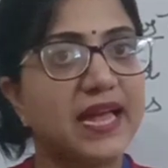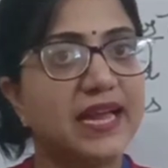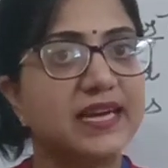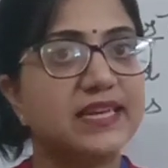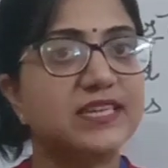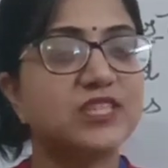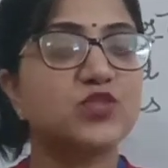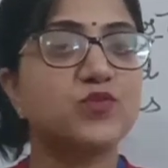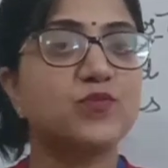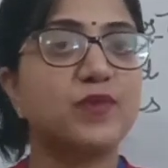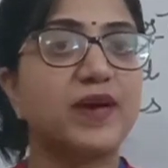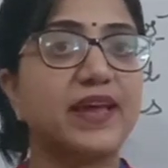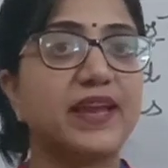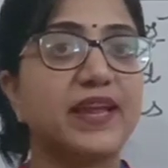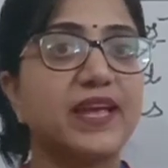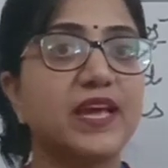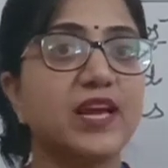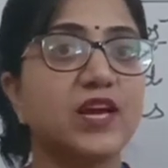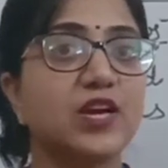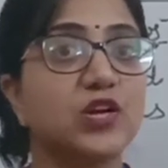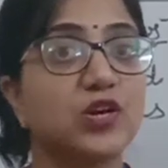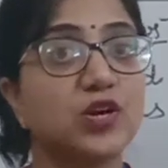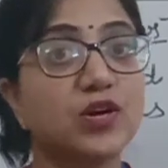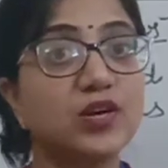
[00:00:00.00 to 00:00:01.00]
It's
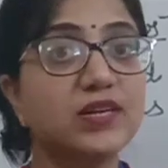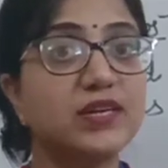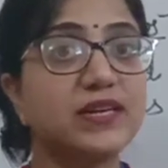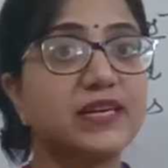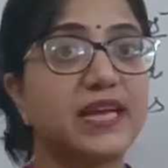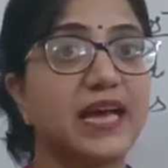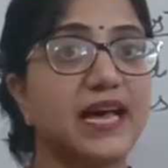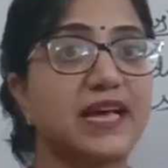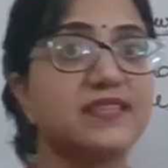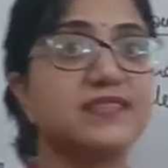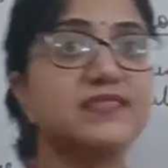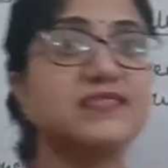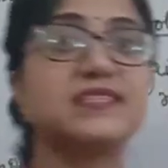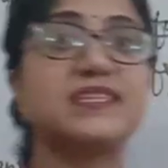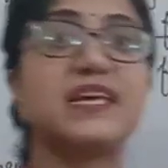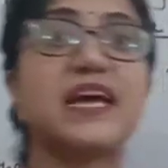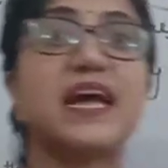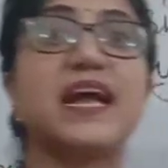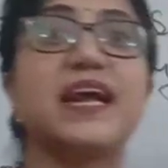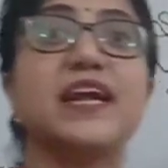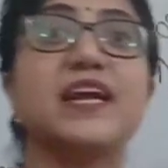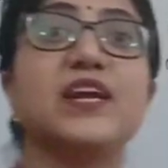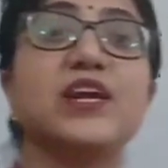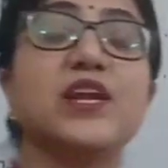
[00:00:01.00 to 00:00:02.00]
very good tense
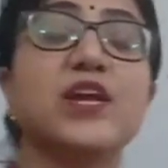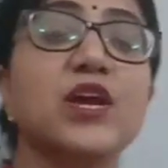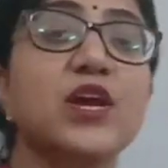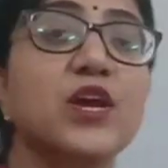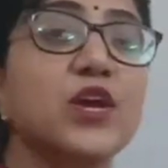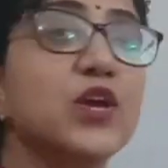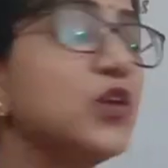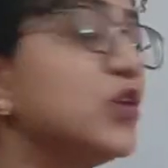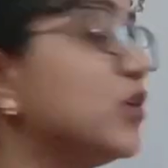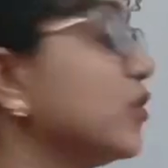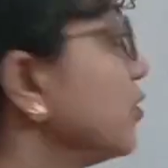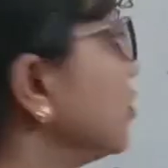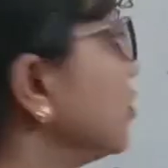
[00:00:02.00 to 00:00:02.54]
and you